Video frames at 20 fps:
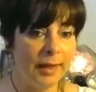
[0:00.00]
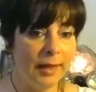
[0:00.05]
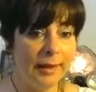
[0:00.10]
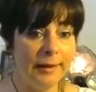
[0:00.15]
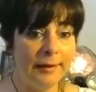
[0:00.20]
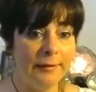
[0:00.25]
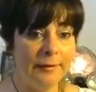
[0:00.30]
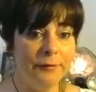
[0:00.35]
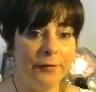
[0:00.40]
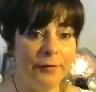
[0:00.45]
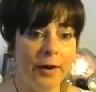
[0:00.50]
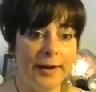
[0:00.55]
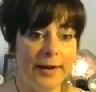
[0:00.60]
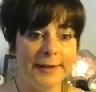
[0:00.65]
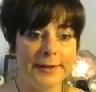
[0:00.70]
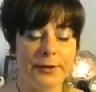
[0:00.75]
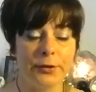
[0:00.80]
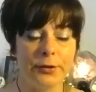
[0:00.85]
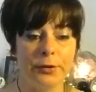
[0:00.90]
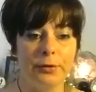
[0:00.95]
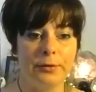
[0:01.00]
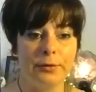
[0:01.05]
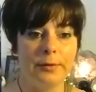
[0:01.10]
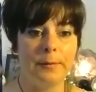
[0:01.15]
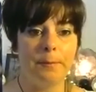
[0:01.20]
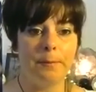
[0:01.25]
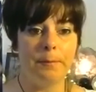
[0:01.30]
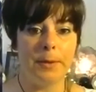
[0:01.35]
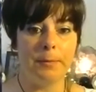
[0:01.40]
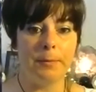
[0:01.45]
invite
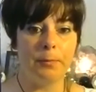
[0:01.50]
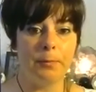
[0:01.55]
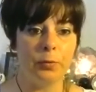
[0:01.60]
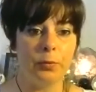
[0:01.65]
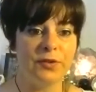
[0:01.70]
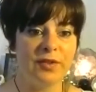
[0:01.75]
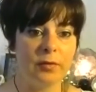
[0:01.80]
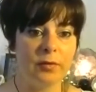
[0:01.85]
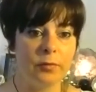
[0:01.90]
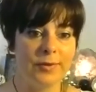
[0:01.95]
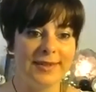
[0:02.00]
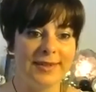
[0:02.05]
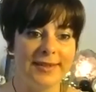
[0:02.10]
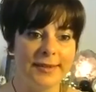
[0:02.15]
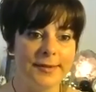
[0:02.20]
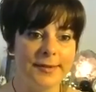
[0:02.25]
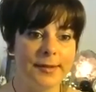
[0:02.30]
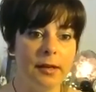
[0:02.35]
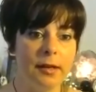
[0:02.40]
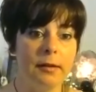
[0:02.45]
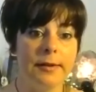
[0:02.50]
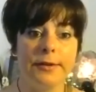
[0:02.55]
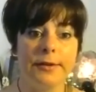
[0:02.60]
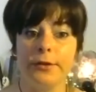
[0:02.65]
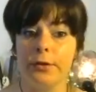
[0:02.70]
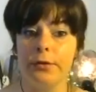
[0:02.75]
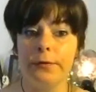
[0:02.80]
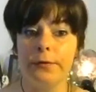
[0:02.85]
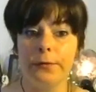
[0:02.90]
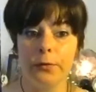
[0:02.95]
certain people to
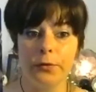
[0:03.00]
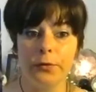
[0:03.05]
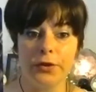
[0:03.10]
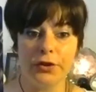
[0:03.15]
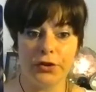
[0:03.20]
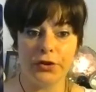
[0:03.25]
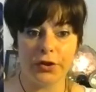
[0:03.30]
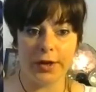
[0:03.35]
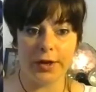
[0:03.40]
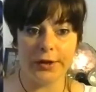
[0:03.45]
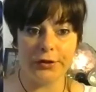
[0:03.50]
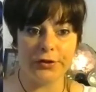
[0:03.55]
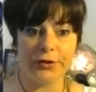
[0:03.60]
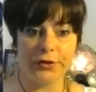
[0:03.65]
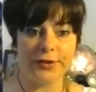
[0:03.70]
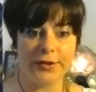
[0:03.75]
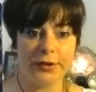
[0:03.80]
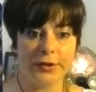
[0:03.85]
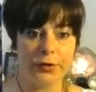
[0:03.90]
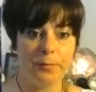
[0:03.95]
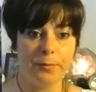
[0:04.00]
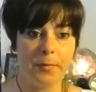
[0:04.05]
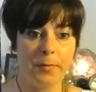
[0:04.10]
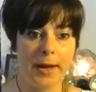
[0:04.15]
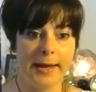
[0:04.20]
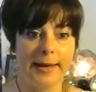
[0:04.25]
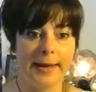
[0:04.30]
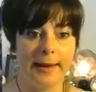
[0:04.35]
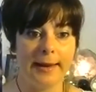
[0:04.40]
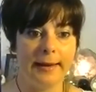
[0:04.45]
criticize you for the changes that you're
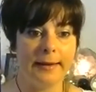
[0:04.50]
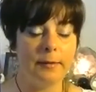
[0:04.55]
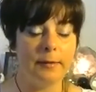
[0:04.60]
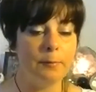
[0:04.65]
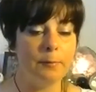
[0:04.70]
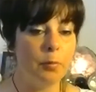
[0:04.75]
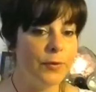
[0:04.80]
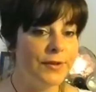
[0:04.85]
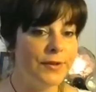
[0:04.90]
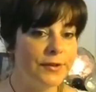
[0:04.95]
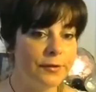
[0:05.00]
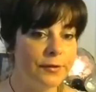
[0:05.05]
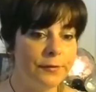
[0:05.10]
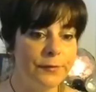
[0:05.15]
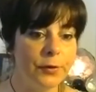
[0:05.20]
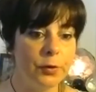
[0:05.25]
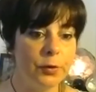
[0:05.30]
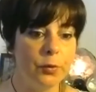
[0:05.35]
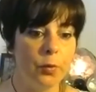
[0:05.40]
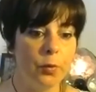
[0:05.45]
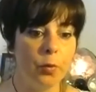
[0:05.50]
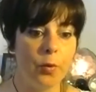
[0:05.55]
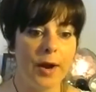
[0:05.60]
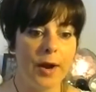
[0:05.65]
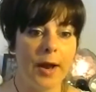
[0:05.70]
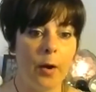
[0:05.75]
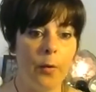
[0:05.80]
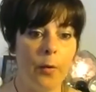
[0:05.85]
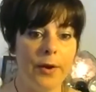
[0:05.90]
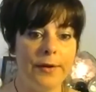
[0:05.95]
making in points of view or
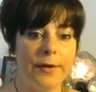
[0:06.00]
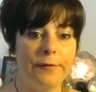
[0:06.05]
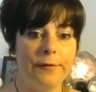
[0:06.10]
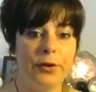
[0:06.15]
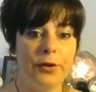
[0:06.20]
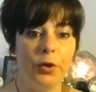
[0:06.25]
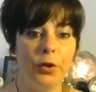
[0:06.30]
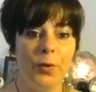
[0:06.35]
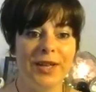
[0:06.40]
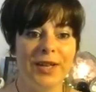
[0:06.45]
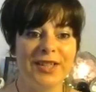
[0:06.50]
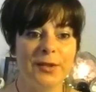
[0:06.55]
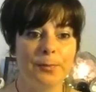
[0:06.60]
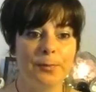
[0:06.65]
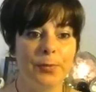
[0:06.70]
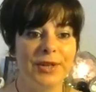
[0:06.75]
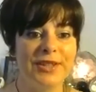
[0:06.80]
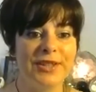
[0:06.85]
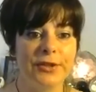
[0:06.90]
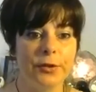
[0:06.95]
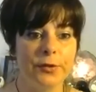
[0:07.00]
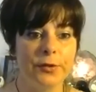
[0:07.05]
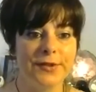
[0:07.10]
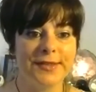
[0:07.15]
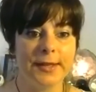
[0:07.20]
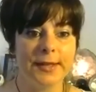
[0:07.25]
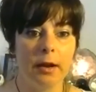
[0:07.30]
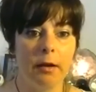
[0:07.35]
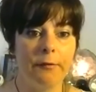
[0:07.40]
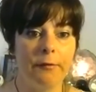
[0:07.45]
however you express
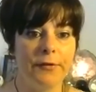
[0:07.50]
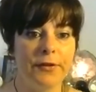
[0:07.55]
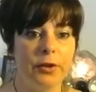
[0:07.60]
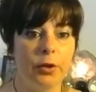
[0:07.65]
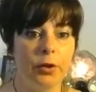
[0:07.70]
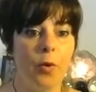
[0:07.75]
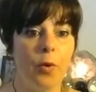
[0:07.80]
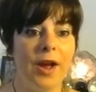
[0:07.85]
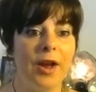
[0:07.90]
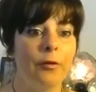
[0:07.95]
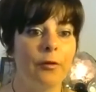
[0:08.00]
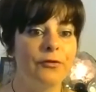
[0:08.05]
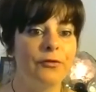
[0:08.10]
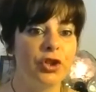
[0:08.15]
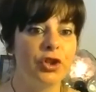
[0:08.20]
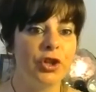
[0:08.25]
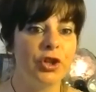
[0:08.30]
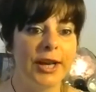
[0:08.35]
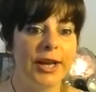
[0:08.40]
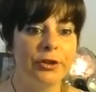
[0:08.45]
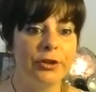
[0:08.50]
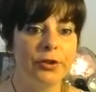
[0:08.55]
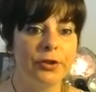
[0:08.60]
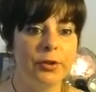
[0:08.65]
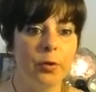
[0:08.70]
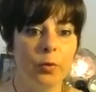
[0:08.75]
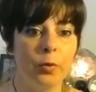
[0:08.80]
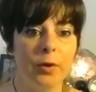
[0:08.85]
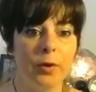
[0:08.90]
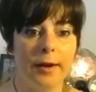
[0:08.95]
yourself in the way of
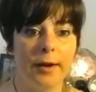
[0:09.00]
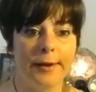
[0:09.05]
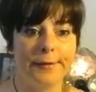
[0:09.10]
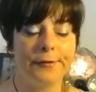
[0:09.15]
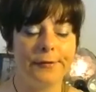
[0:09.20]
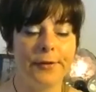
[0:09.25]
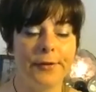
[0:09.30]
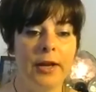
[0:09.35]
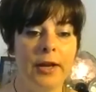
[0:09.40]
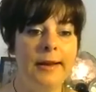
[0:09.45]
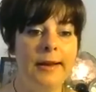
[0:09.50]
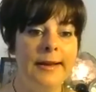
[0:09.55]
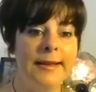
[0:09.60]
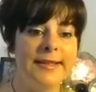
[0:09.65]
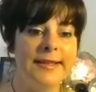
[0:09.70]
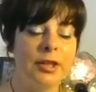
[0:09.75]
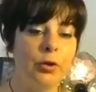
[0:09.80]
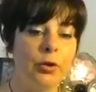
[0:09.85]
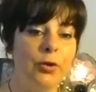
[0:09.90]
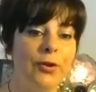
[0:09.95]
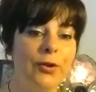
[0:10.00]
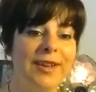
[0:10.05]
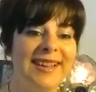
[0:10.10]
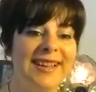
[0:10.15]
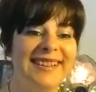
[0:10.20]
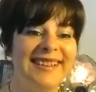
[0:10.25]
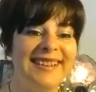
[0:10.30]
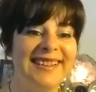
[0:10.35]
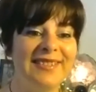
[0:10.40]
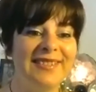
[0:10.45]
changing your life so you
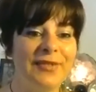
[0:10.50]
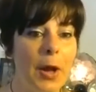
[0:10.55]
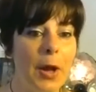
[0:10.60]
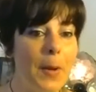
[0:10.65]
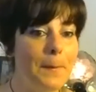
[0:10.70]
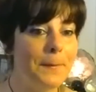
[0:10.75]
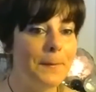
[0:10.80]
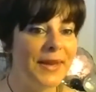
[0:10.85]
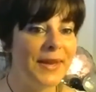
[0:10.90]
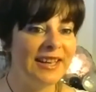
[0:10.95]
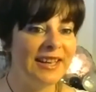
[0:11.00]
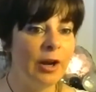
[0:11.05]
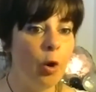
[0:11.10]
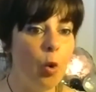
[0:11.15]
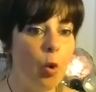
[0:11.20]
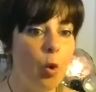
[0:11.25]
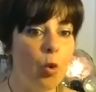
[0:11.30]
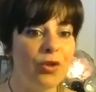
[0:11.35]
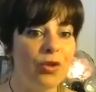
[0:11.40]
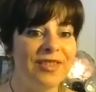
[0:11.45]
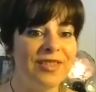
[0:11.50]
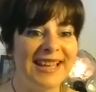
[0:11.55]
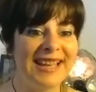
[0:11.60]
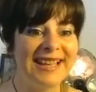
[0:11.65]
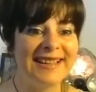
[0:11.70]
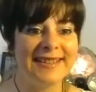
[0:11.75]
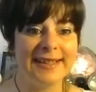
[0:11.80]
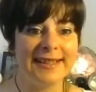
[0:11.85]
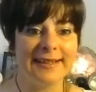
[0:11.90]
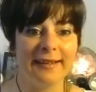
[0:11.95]
can live a better,
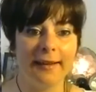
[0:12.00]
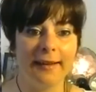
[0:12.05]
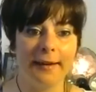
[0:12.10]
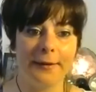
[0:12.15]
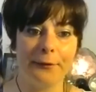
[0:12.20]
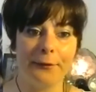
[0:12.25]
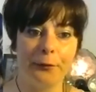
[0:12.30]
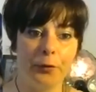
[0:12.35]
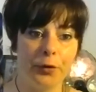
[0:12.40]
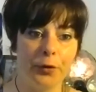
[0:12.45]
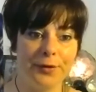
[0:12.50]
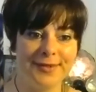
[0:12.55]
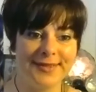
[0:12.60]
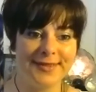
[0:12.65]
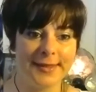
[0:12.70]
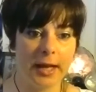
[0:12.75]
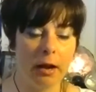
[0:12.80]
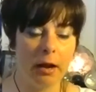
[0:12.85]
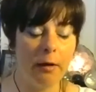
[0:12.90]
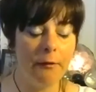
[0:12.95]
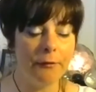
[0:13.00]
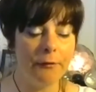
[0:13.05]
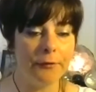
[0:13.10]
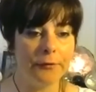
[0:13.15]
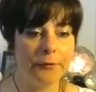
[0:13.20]
authentic life for yourself.